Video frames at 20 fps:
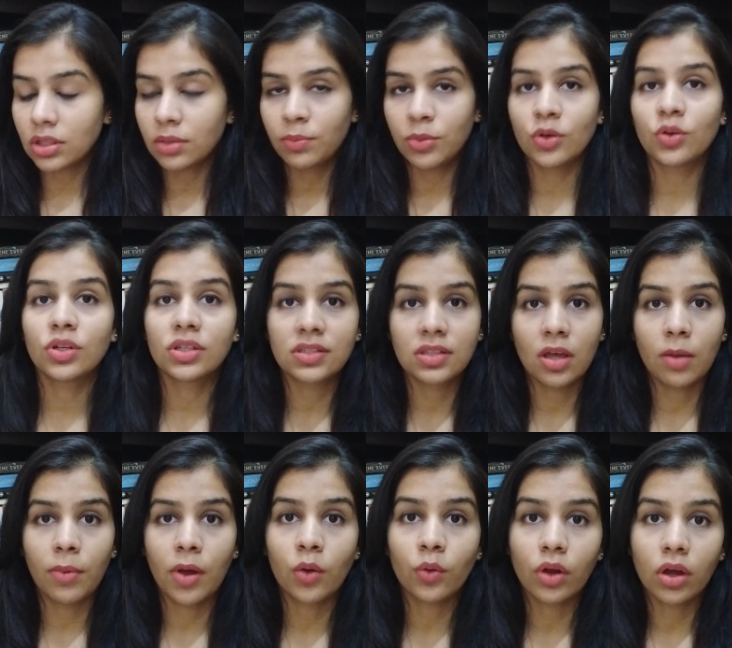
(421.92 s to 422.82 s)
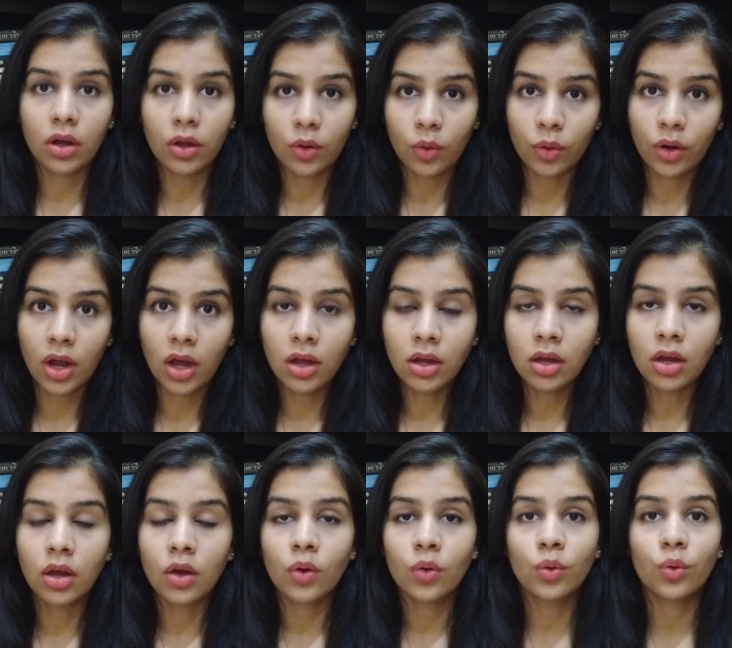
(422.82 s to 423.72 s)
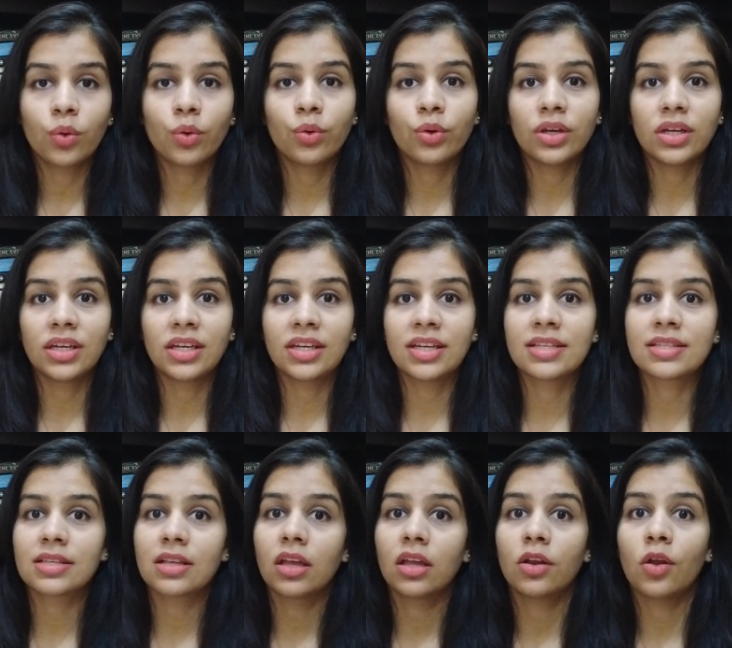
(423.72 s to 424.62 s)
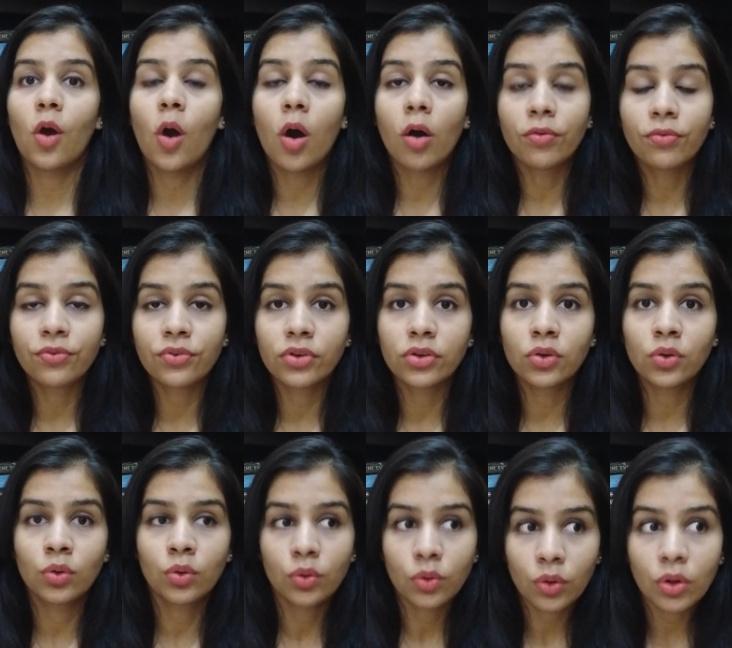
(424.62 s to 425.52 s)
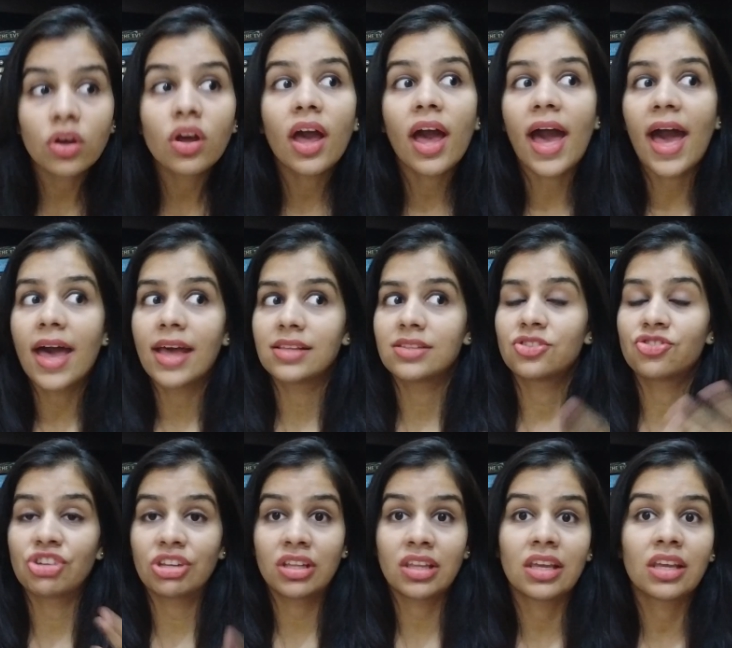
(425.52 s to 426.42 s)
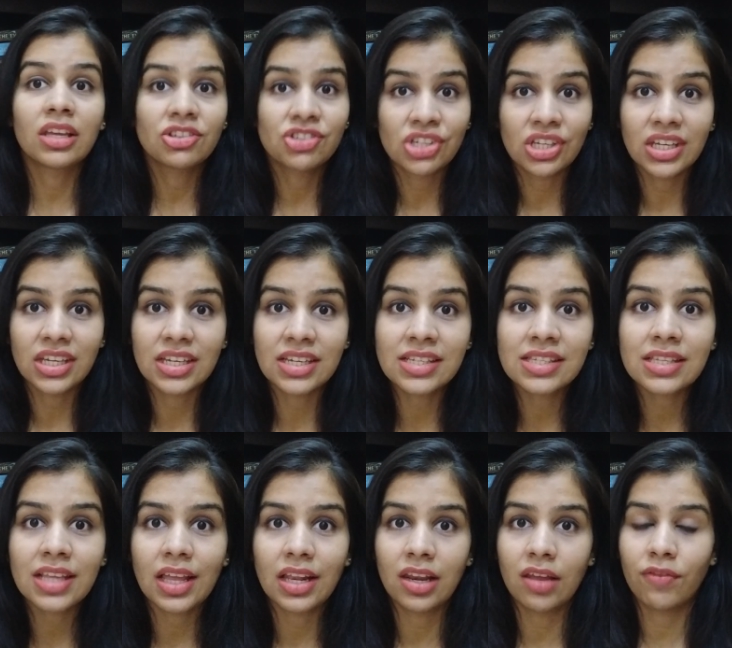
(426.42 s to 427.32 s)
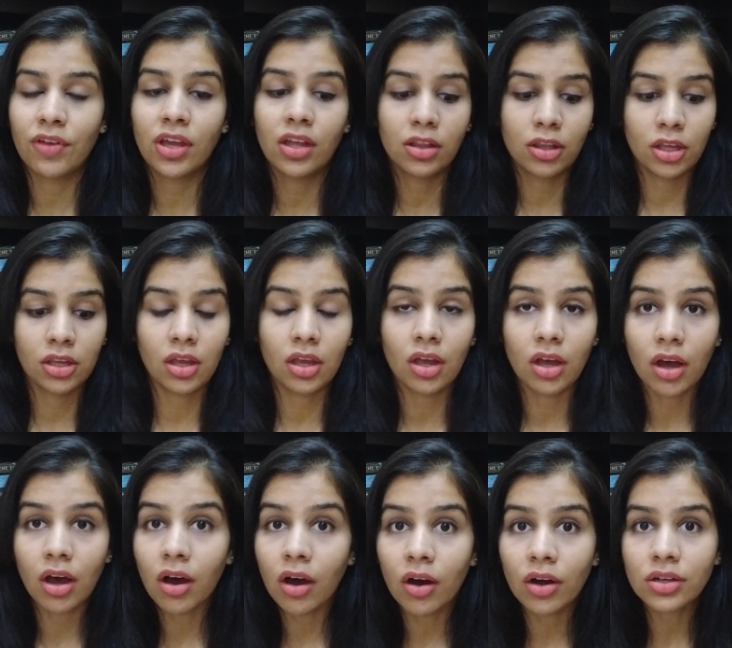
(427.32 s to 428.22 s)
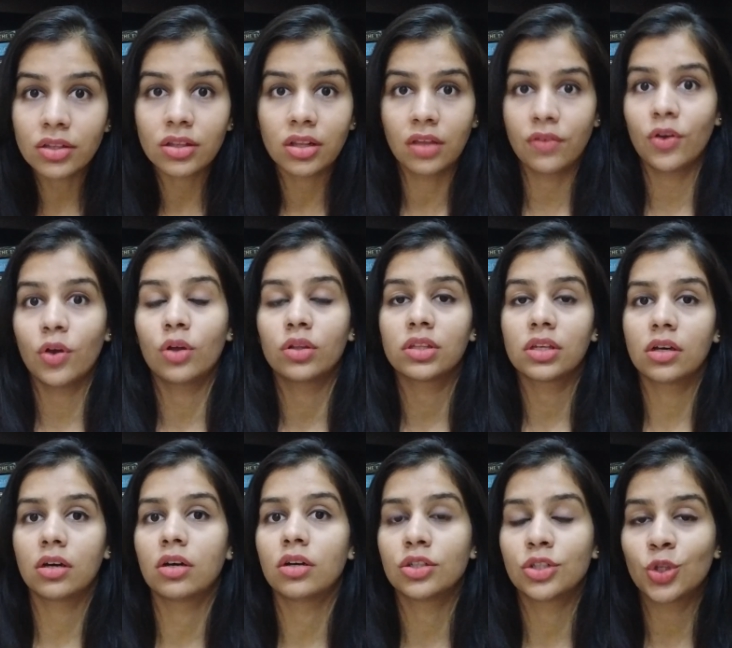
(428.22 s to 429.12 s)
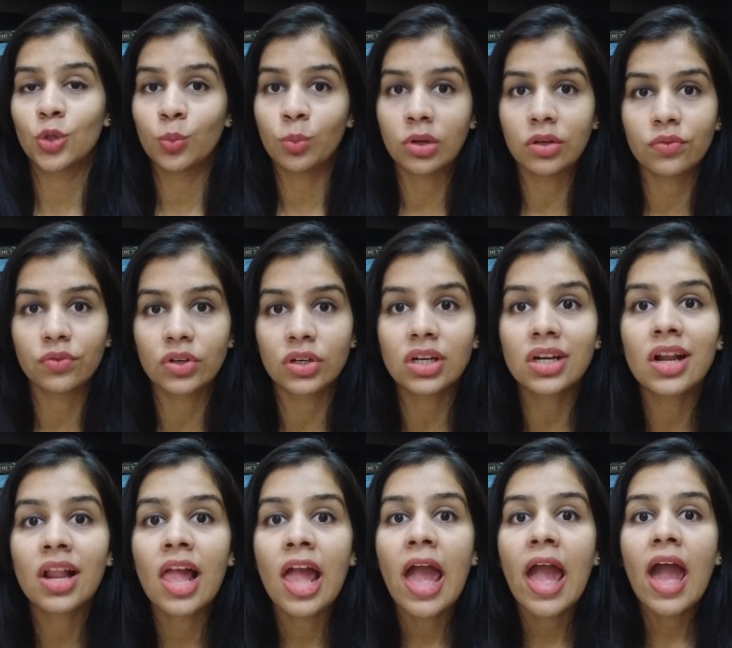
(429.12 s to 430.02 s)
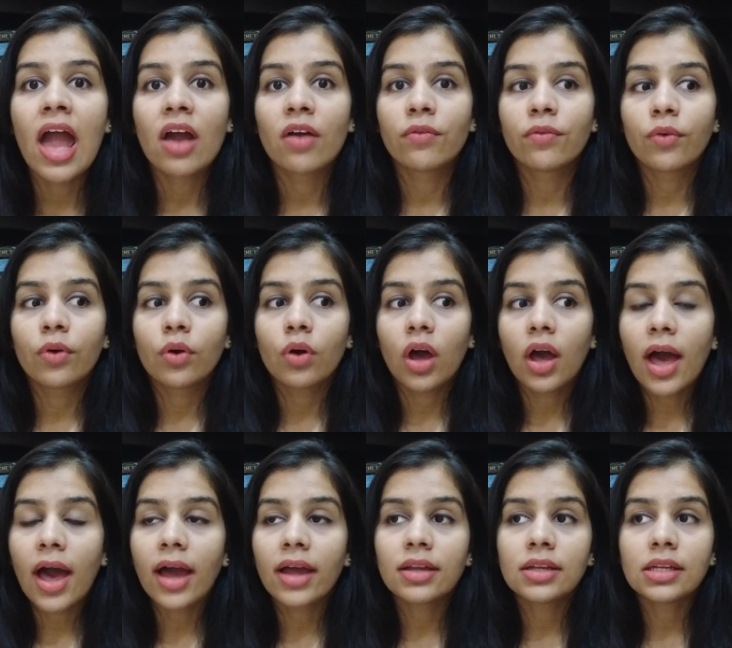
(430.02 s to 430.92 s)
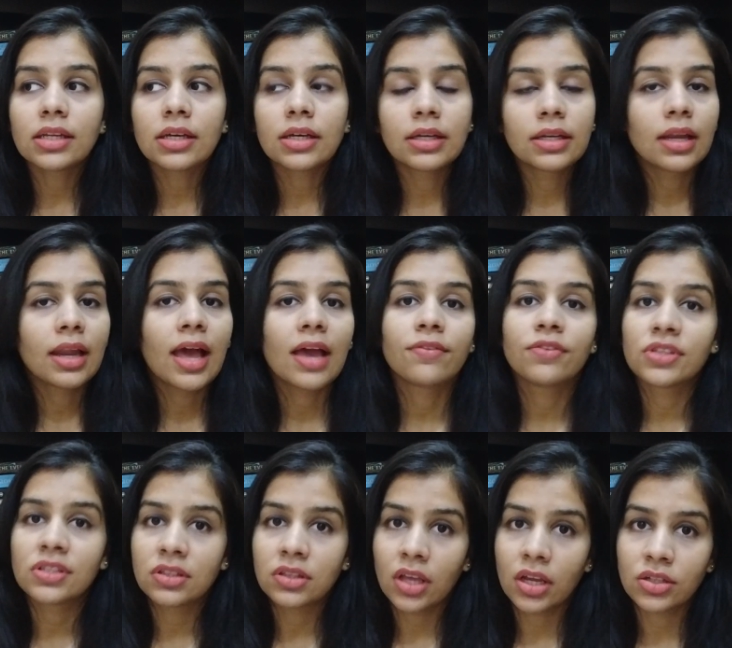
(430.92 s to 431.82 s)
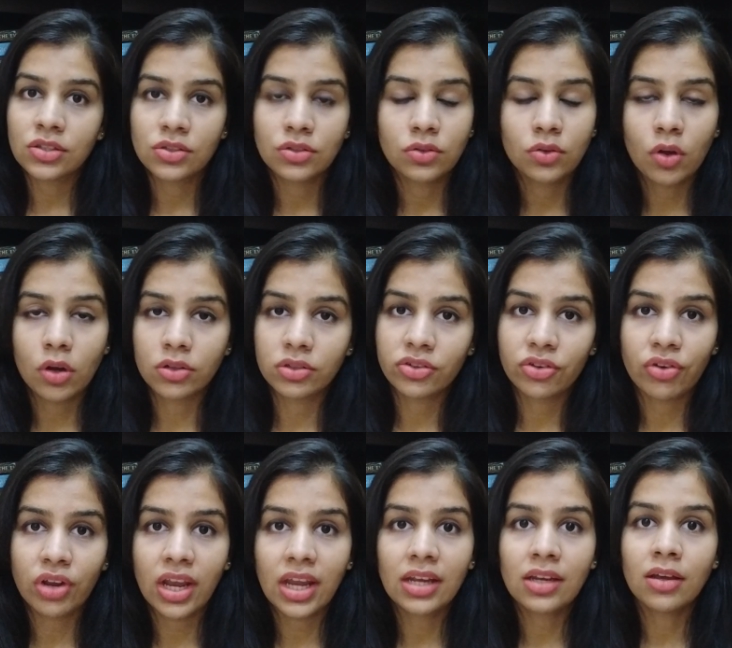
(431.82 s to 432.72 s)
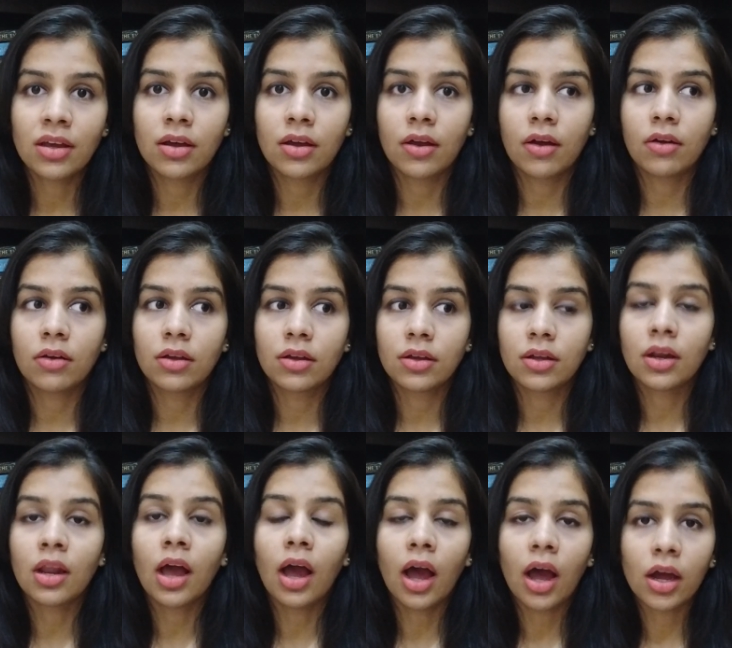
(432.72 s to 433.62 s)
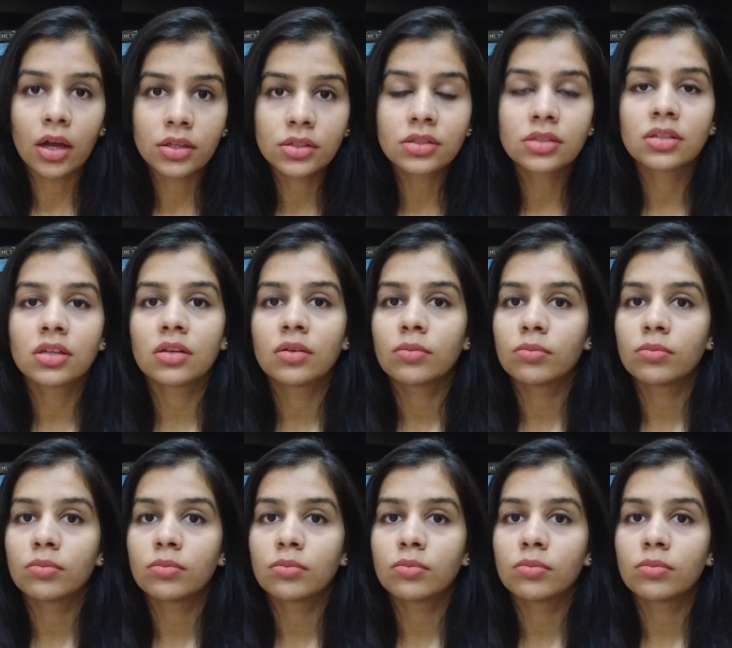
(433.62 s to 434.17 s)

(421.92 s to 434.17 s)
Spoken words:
the book is about Aurora, who is an orphan, as she thinks she is, living on the earth human world, and her life is that's not great. Her uncle aunt